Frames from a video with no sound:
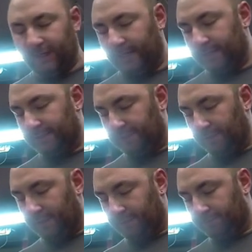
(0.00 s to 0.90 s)
thing is you
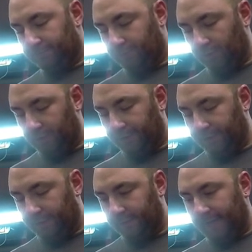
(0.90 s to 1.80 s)
wanna pull
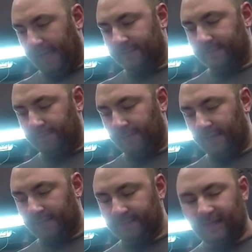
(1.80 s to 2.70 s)
your little gasket
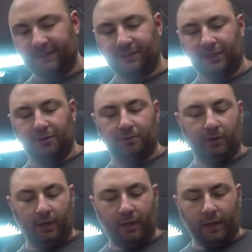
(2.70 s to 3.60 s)
box next to you
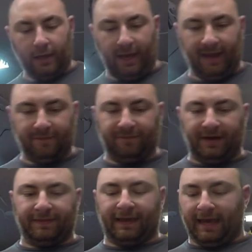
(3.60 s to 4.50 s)
and
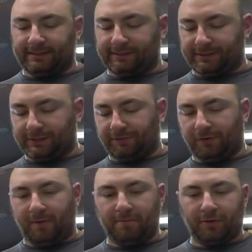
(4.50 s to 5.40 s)
find the gasket. So if you
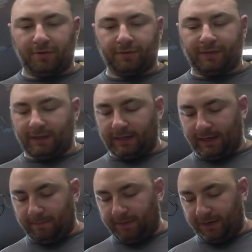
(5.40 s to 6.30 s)
remember, the
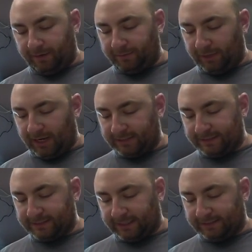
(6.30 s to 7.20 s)
metering block
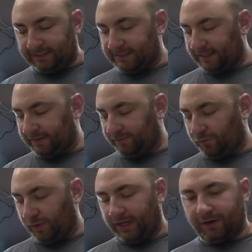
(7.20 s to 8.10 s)
that's got these kind of
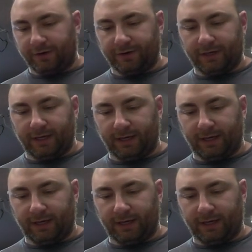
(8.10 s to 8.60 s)
weird